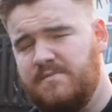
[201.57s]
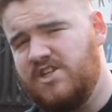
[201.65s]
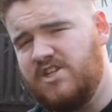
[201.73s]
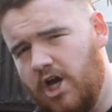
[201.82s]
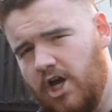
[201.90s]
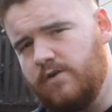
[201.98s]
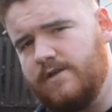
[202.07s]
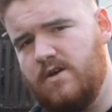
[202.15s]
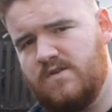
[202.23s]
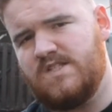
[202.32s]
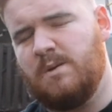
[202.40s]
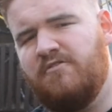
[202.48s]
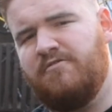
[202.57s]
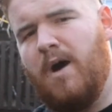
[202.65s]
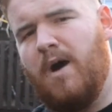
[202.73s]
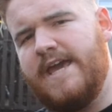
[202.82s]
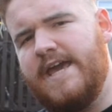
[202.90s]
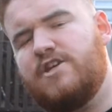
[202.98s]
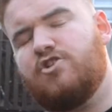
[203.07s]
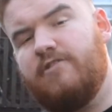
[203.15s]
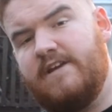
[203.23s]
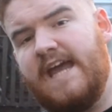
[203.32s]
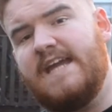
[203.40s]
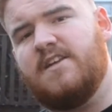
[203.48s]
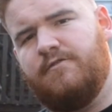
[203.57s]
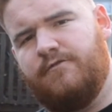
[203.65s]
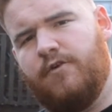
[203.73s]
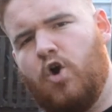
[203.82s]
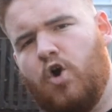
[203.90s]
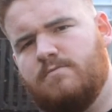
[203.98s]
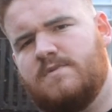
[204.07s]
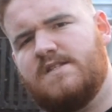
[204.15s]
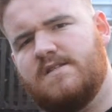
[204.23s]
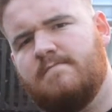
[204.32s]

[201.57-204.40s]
me show you some of my created forms.